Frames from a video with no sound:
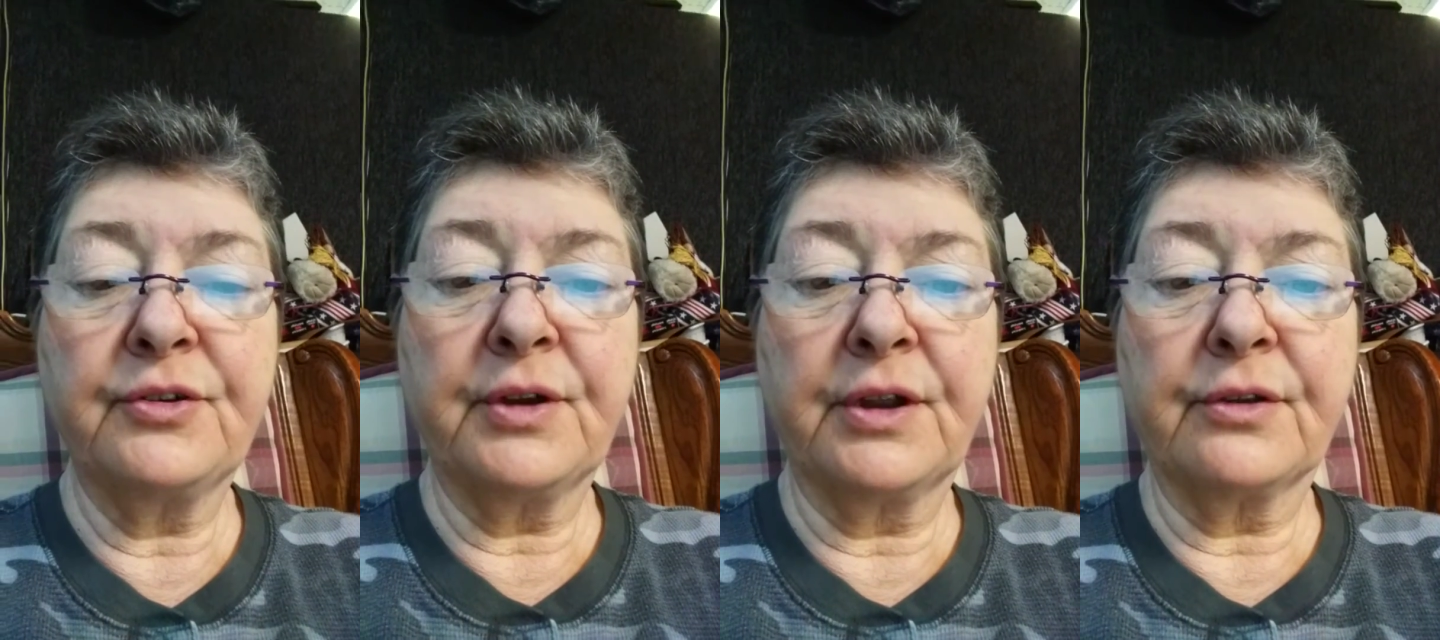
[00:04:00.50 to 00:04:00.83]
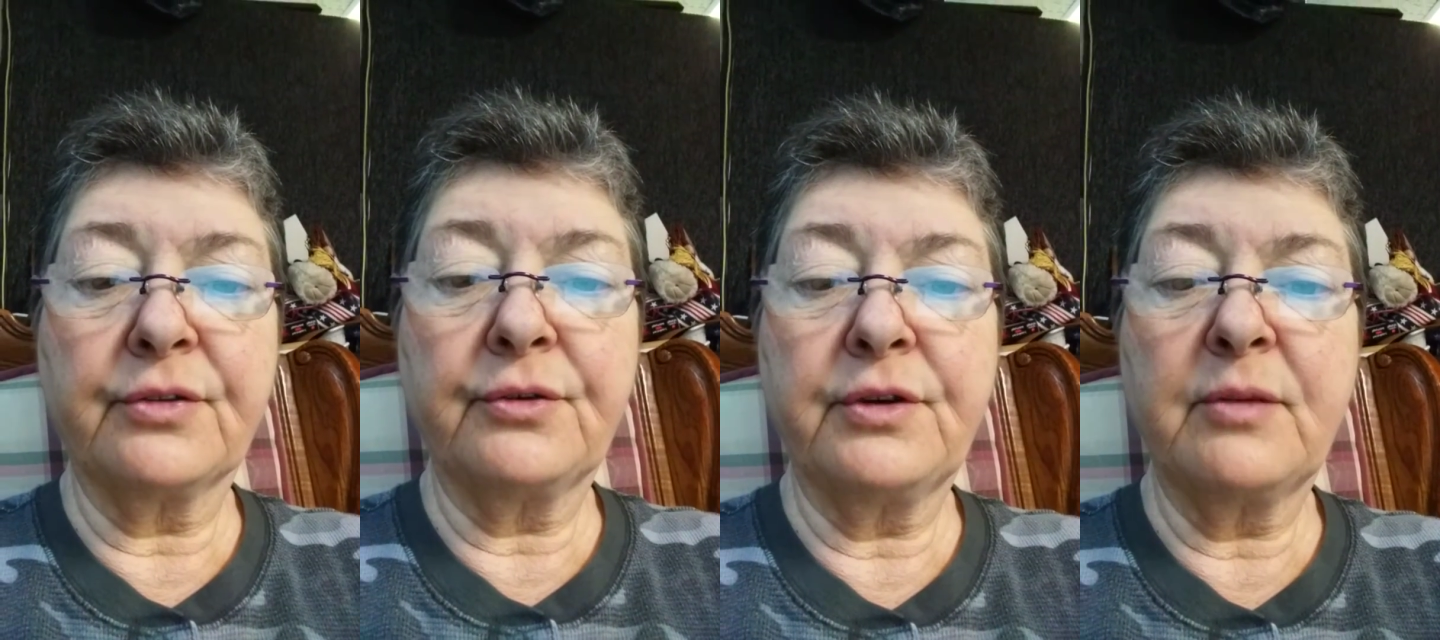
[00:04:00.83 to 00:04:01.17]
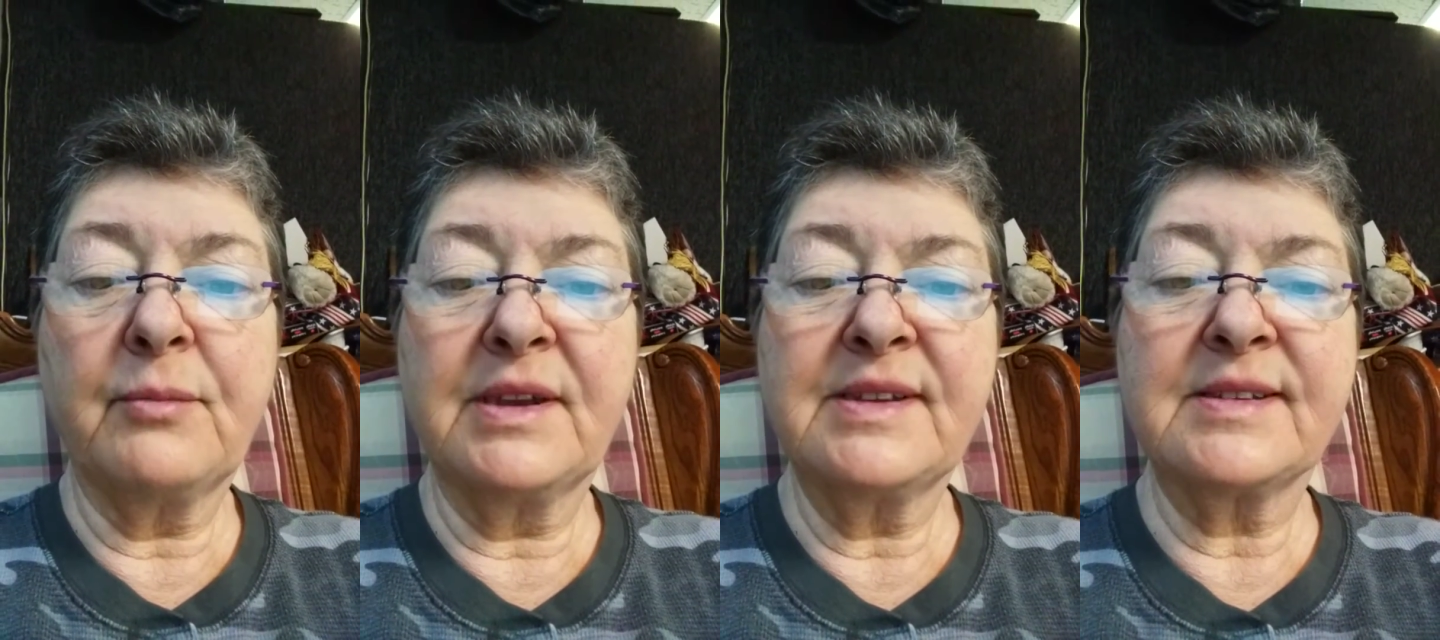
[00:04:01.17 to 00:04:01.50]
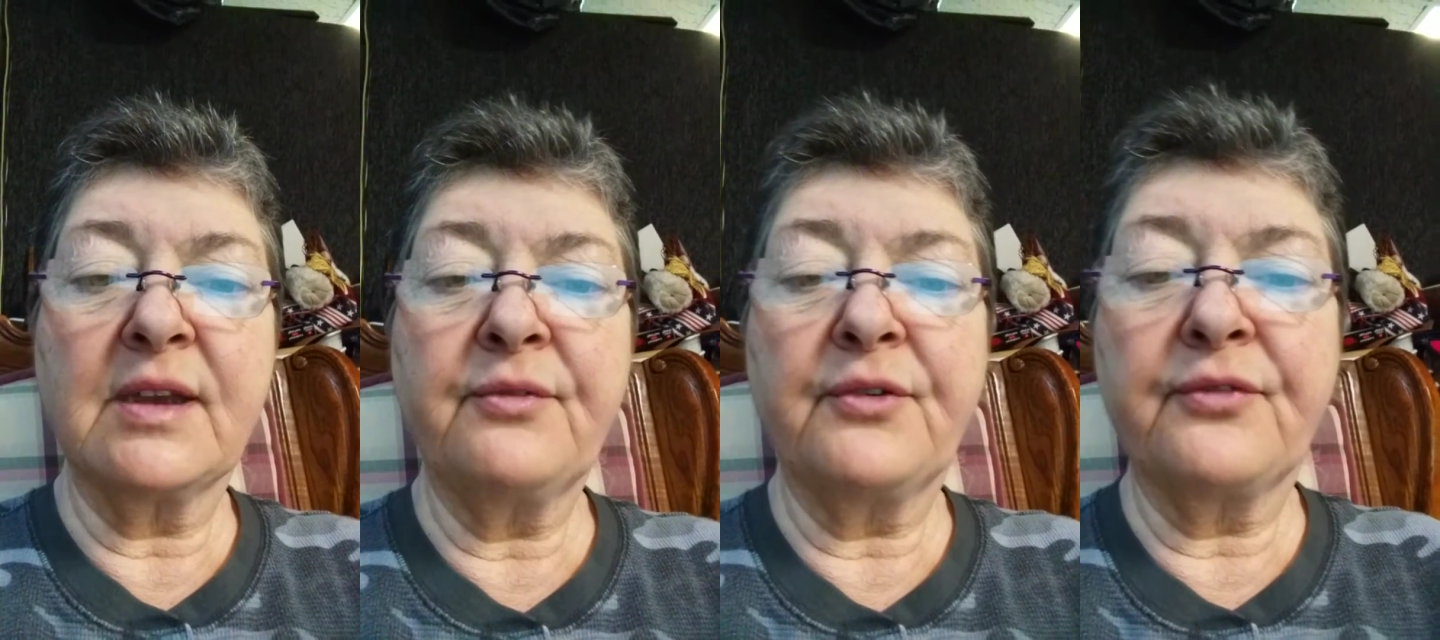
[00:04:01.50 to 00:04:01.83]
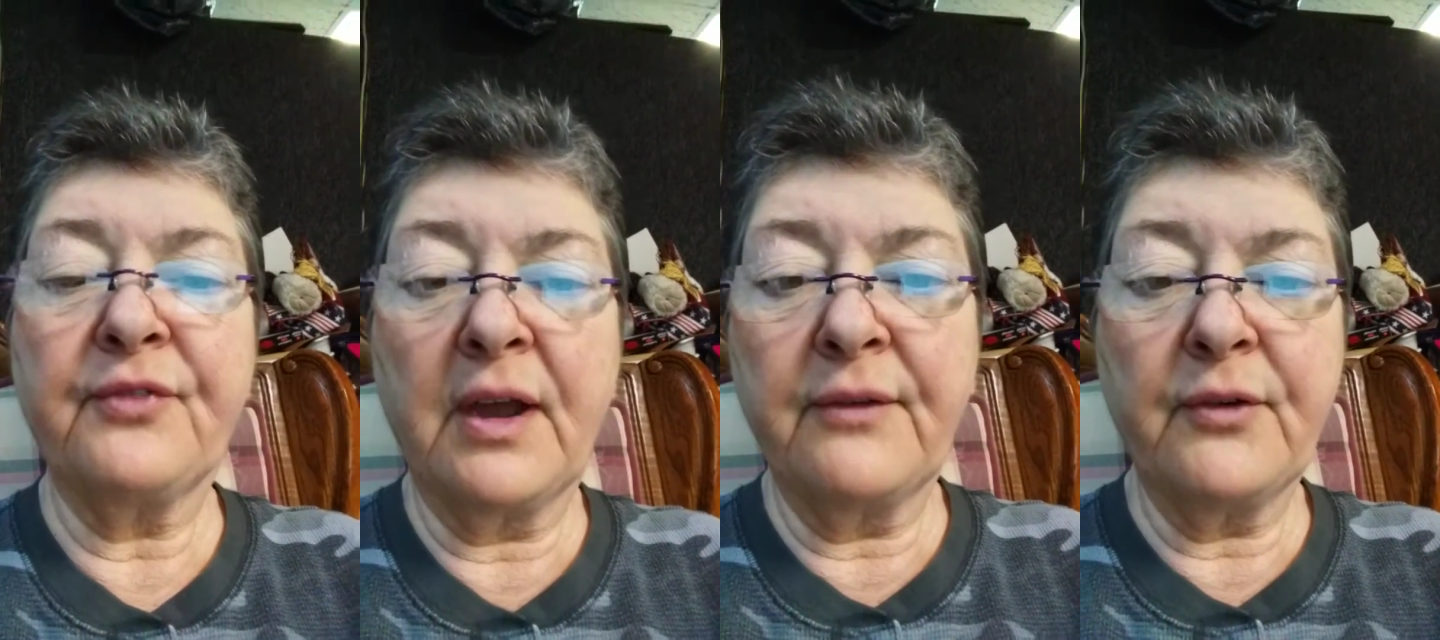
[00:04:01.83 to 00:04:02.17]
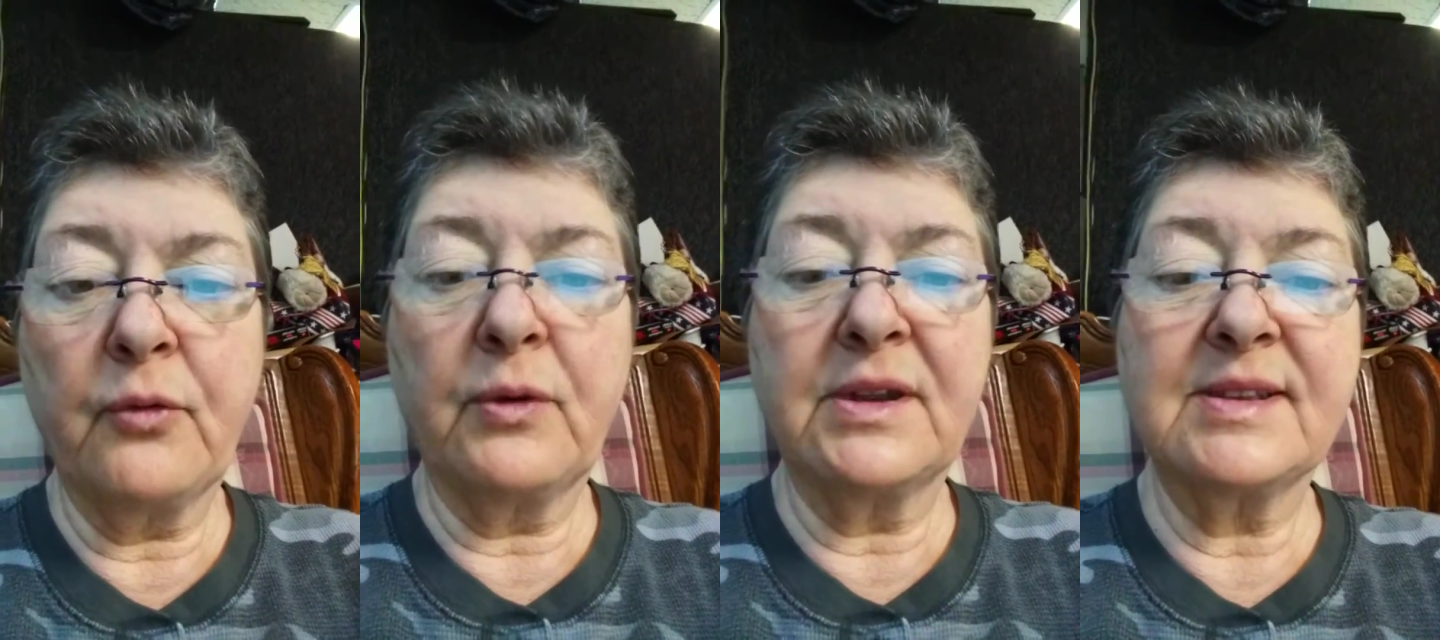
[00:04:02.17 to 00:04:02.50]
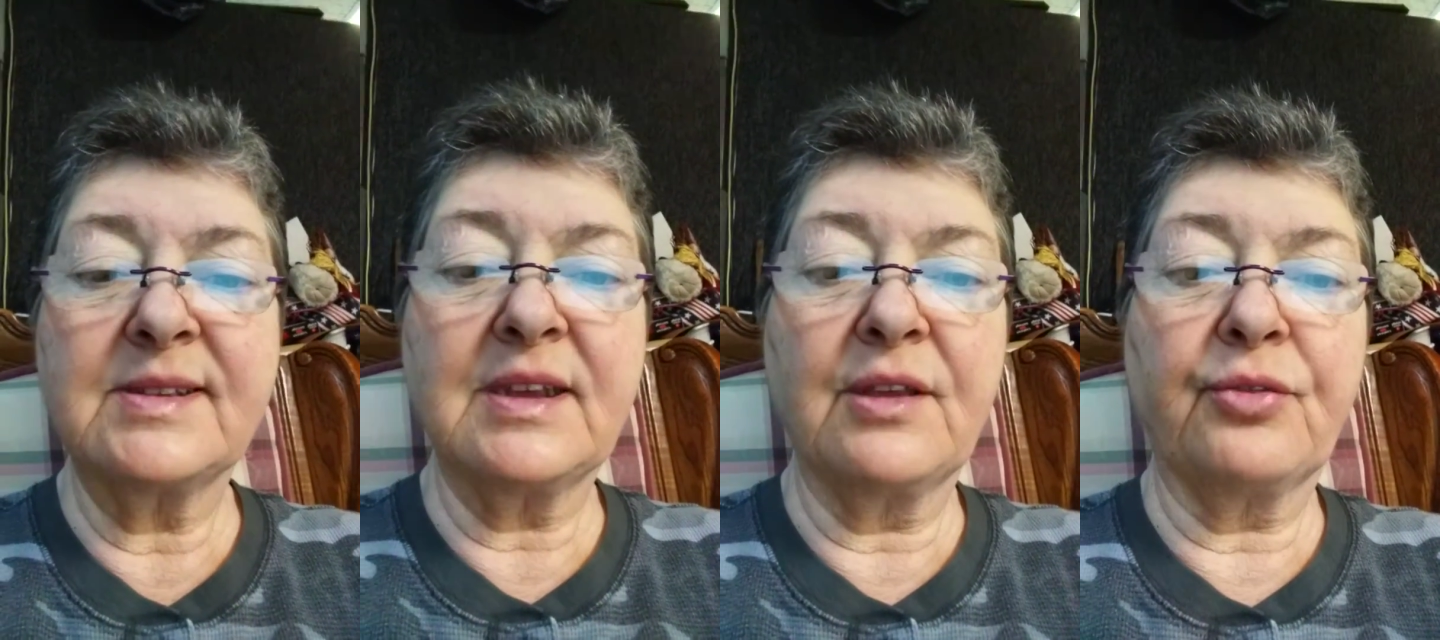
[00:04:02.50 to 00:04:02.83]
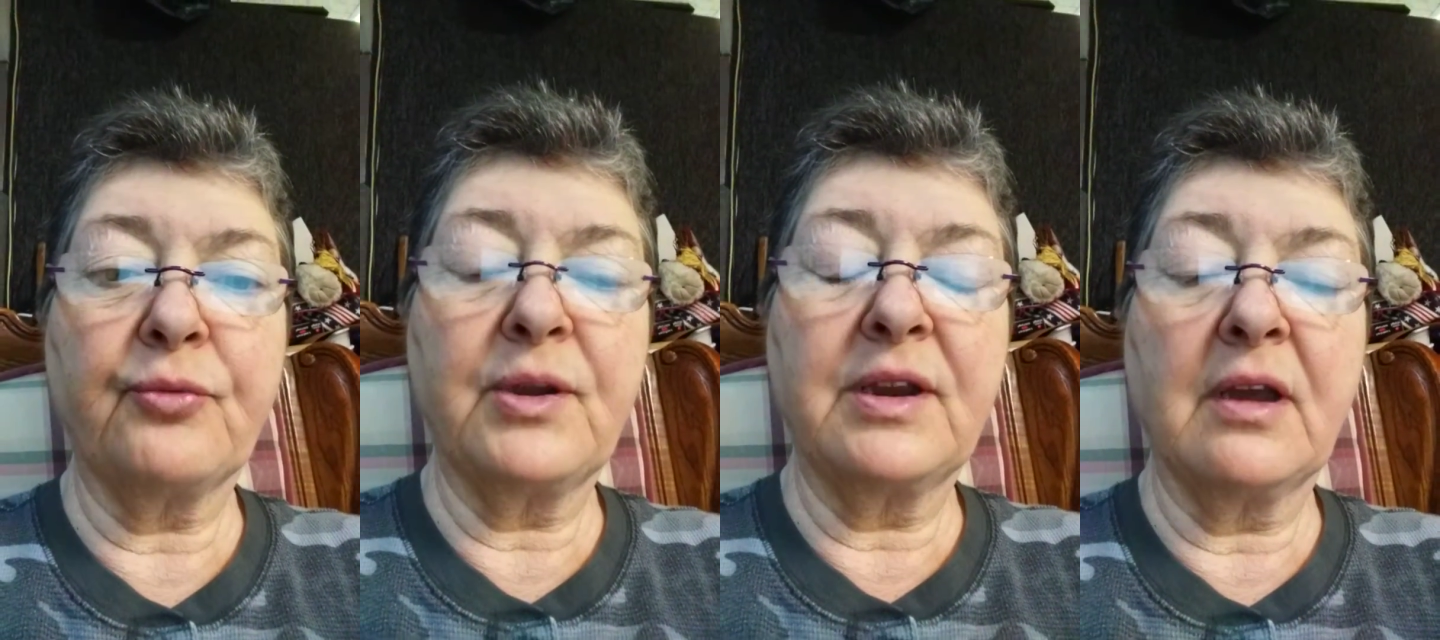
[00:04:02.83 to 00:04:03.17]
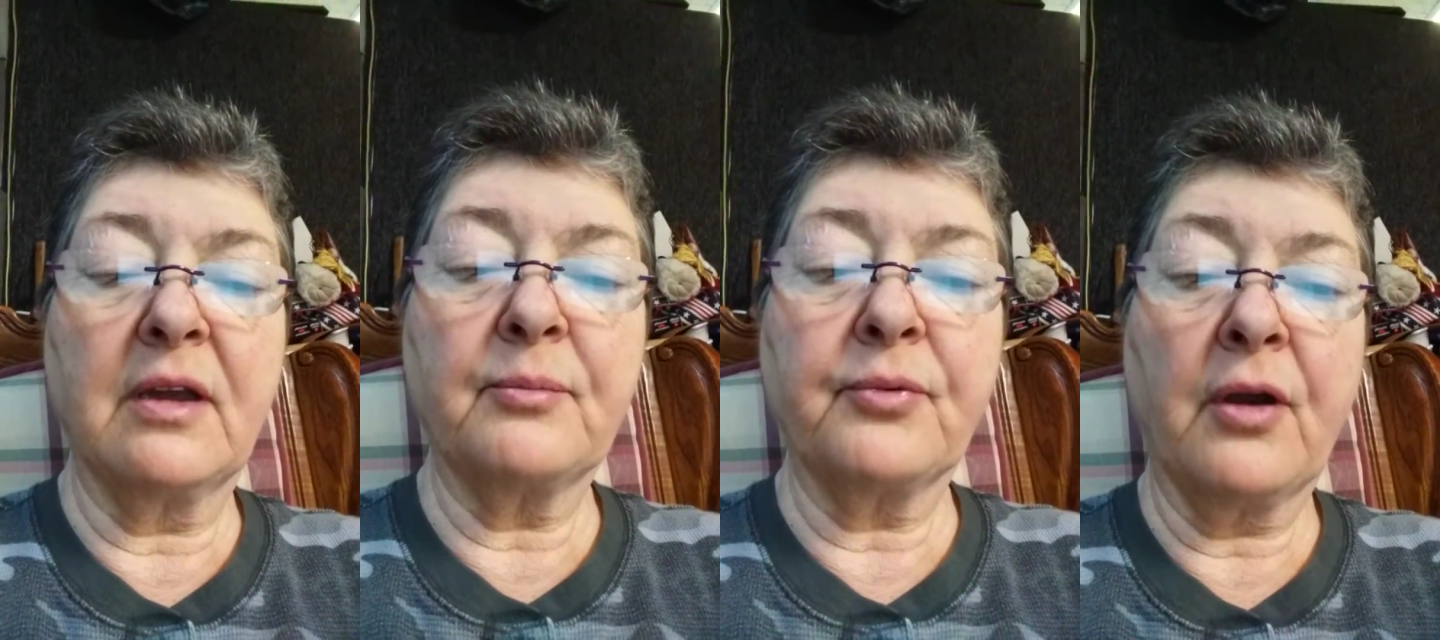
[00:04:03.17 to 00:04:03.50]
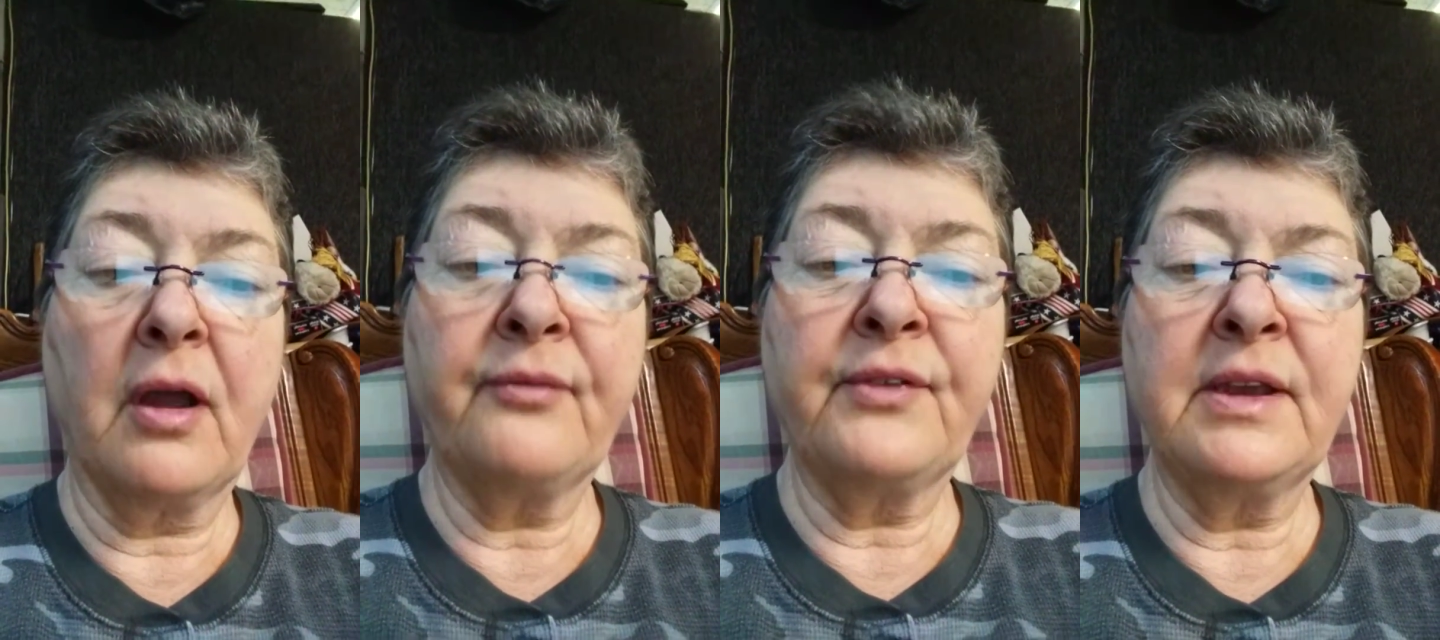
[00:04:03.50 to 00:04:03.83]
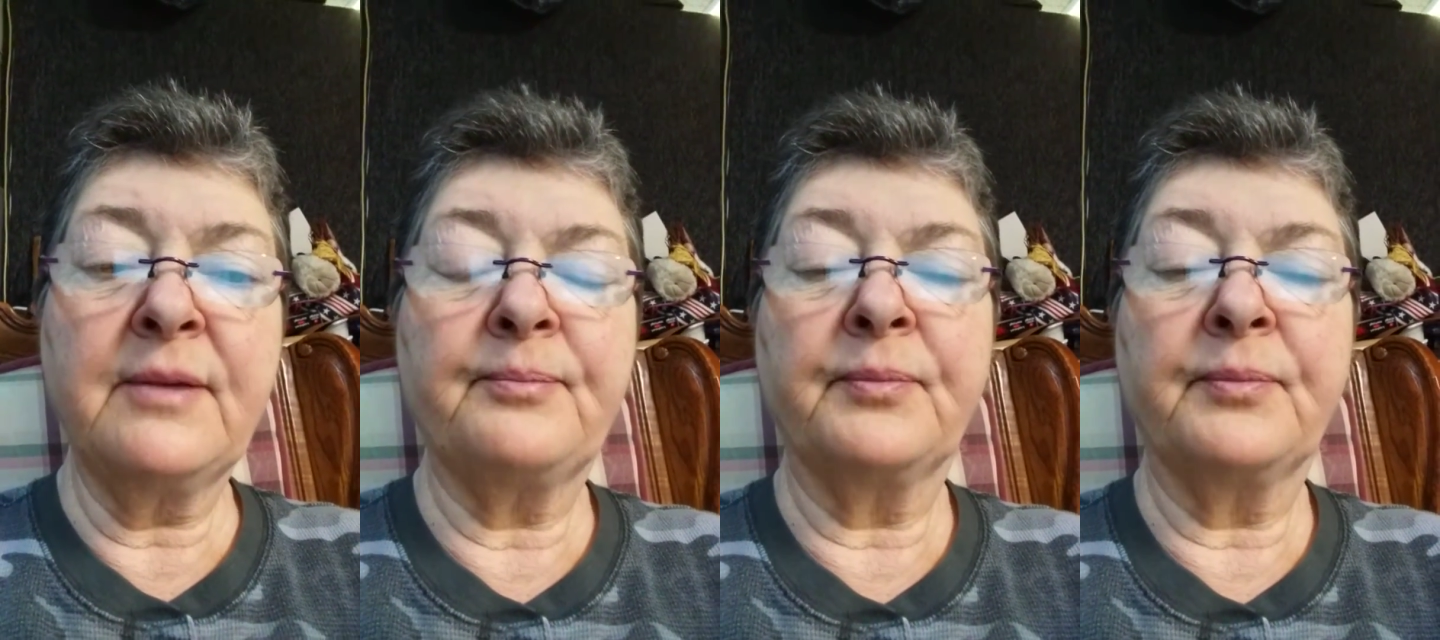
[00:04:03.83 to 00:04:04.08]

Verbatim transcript: including myself, a 501c3 nonprofit,